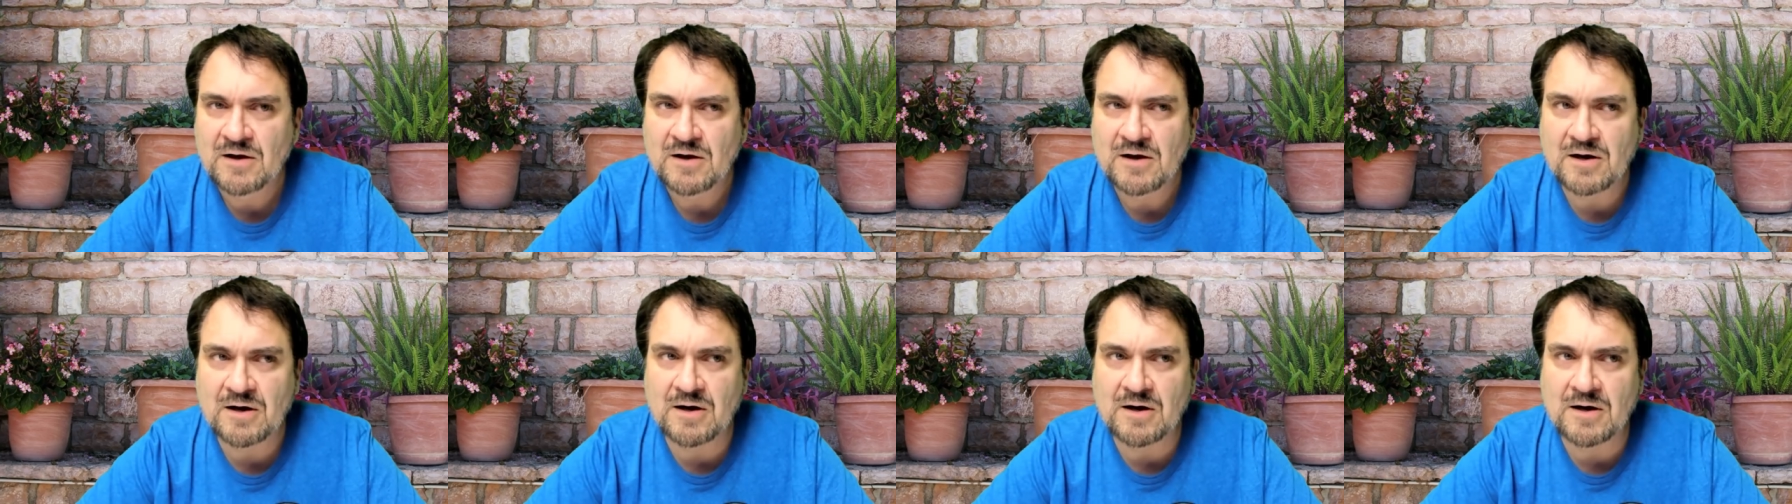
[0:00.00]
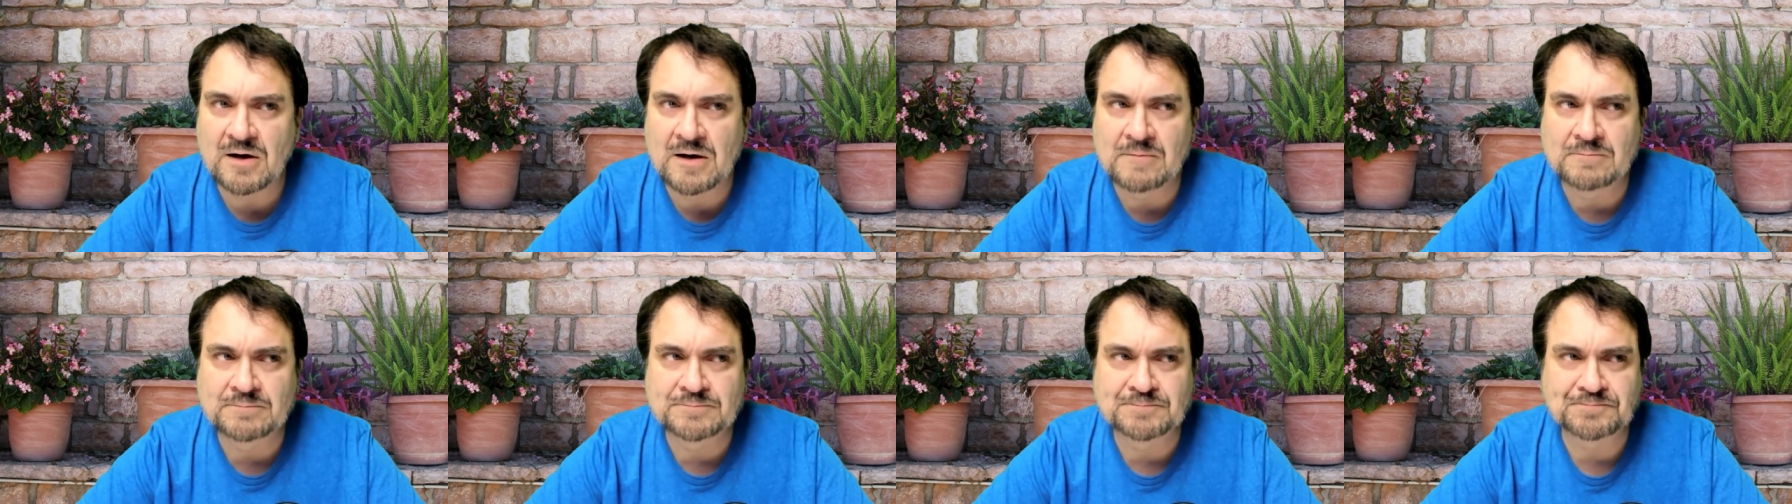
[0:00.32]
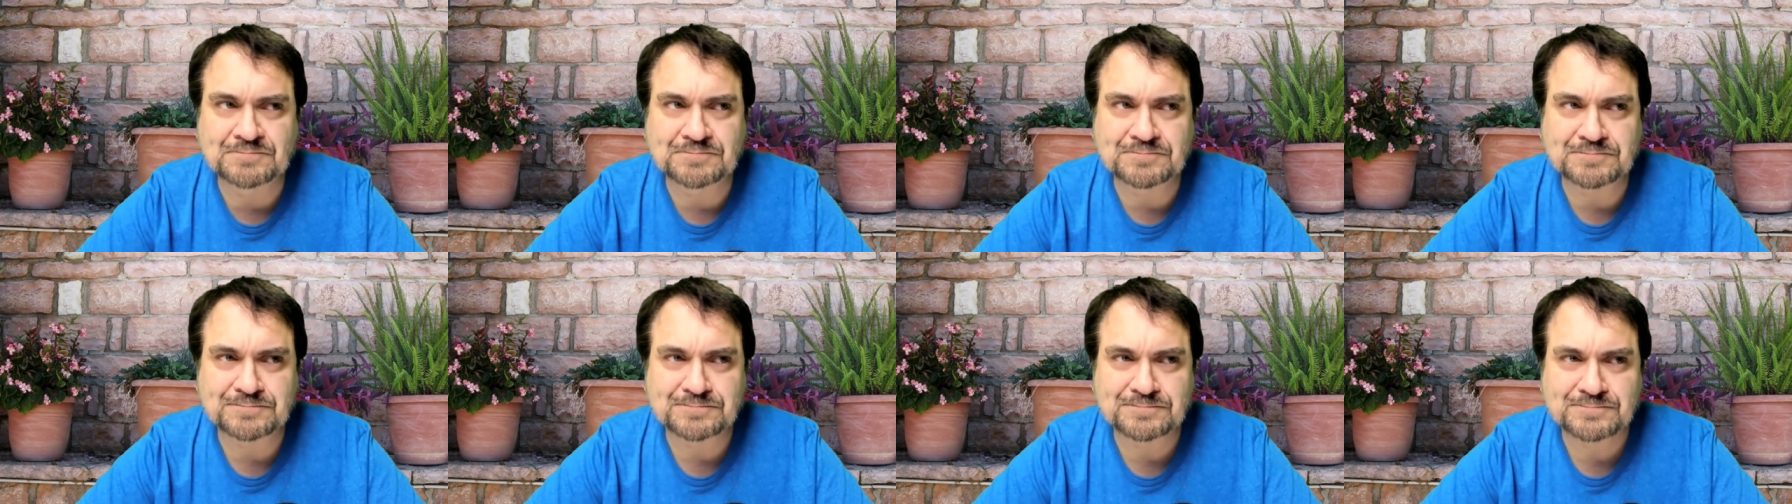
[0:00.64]
Um,
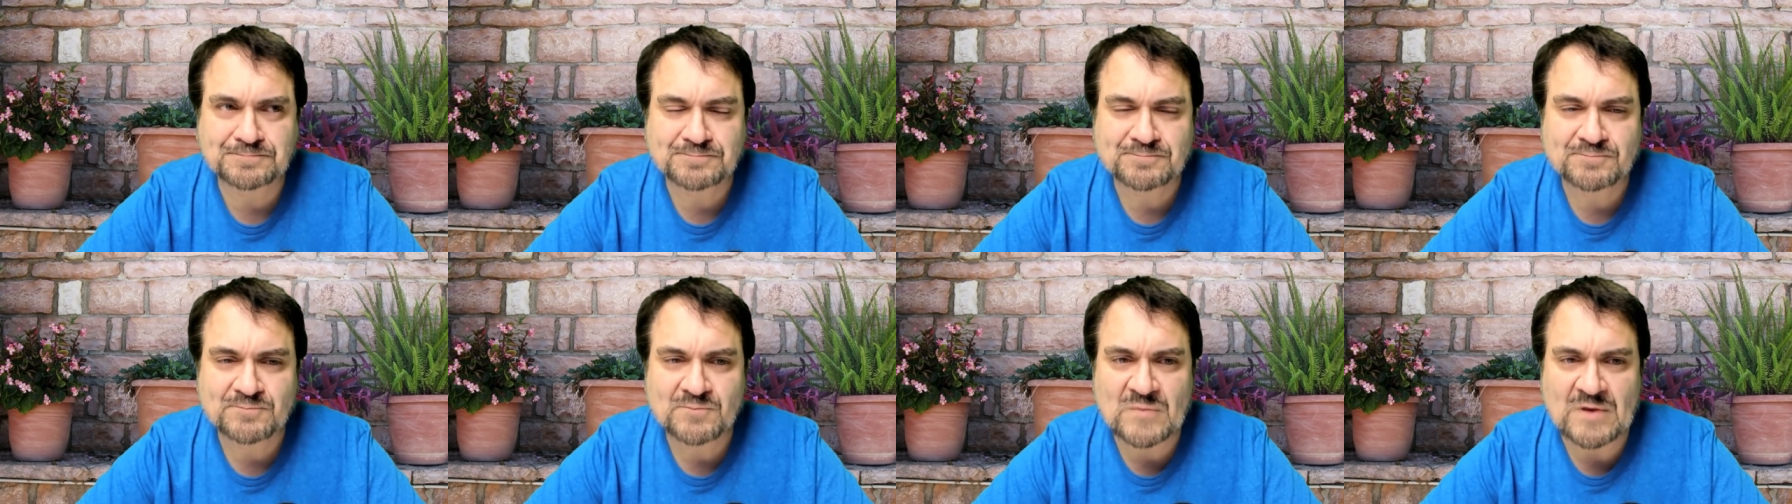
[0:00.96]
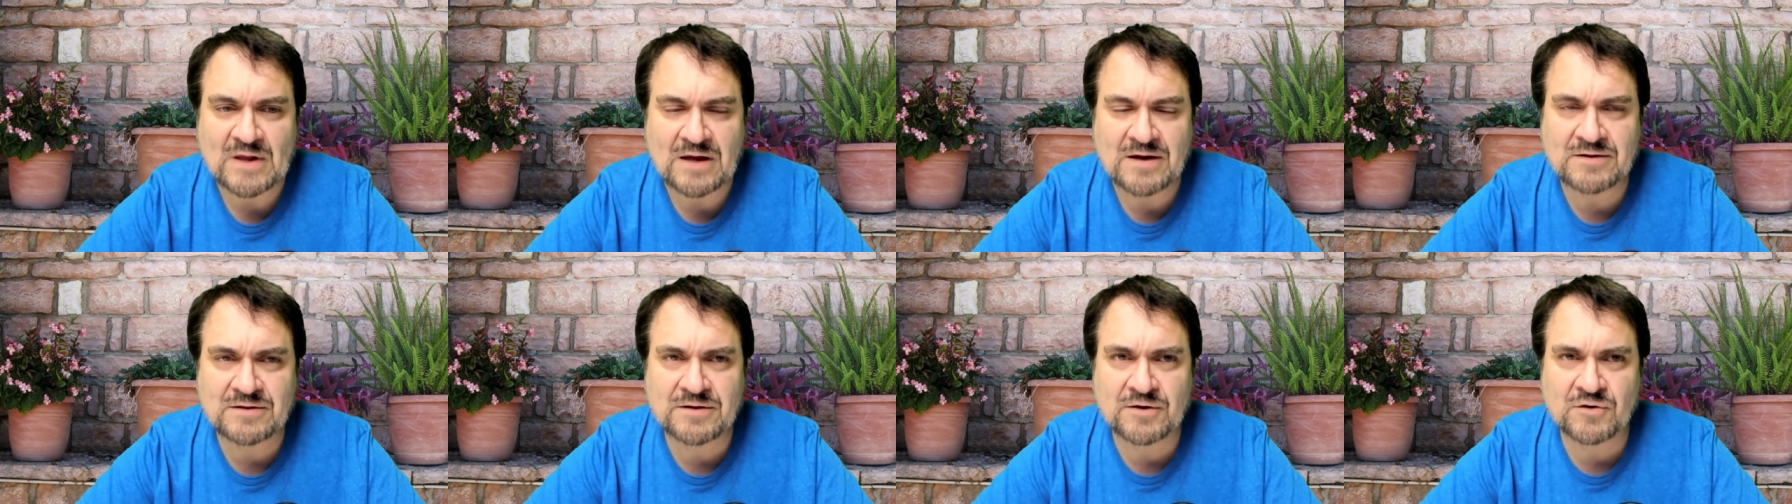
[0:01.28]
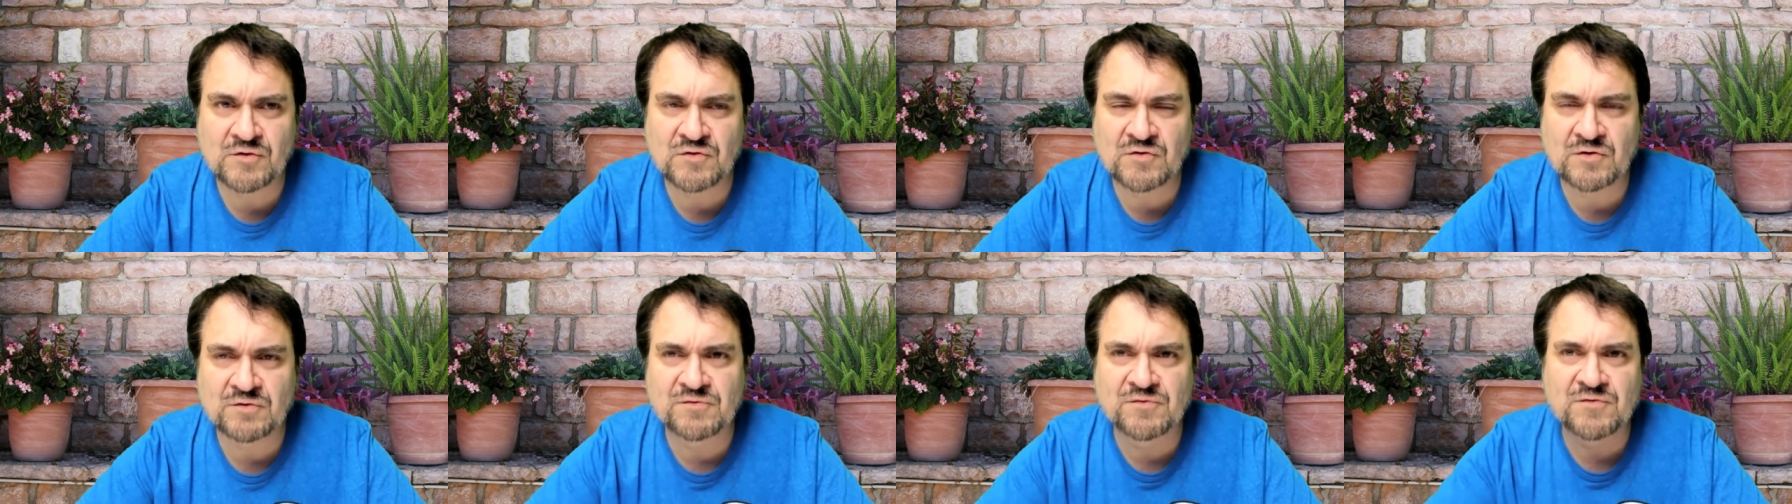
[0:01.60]

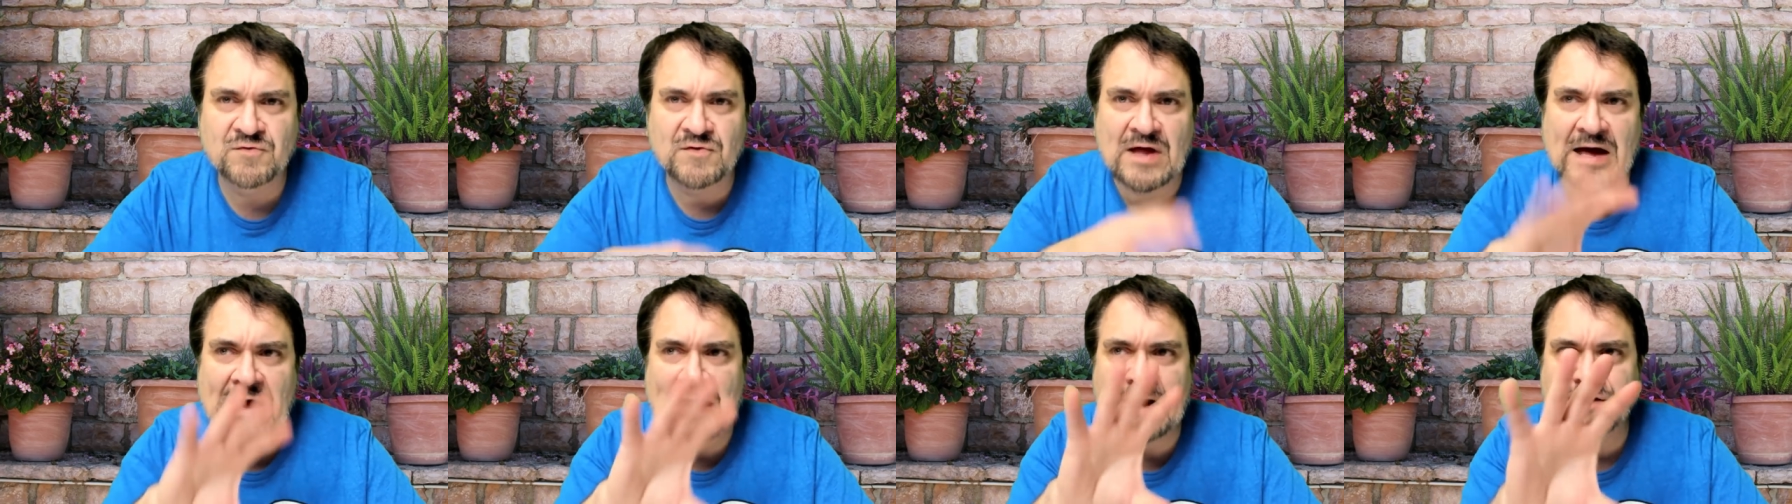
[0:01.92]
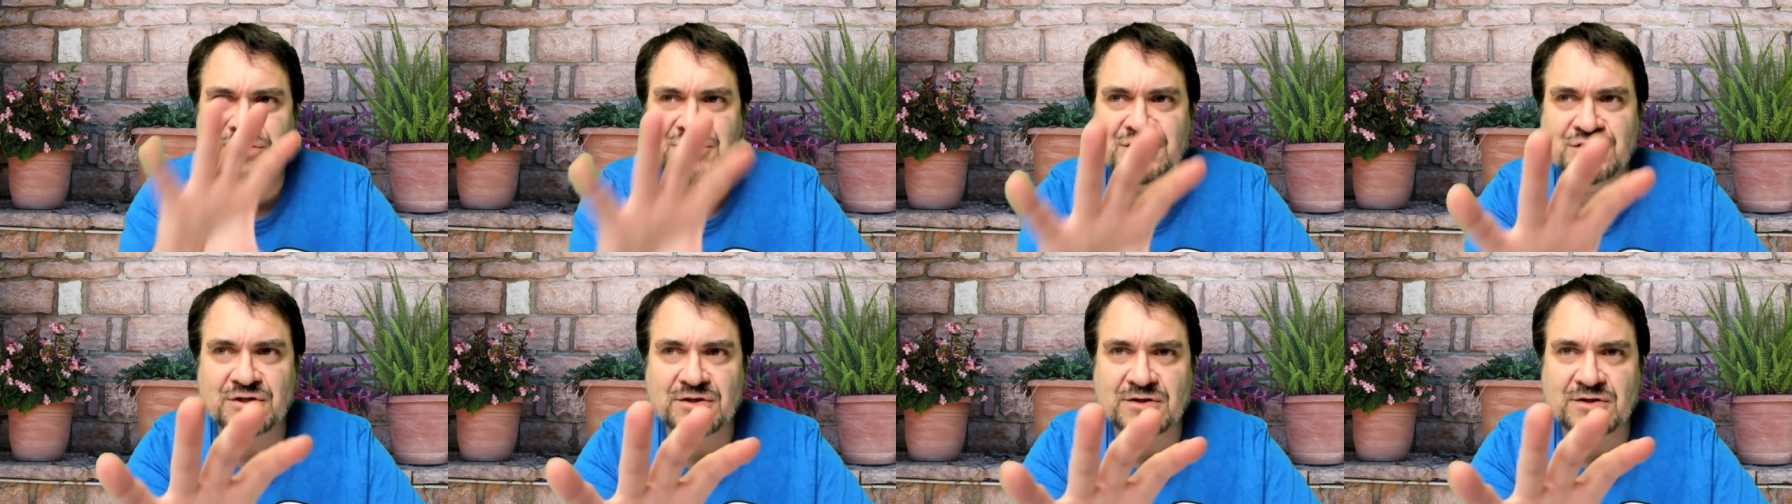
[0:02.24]
there's a flash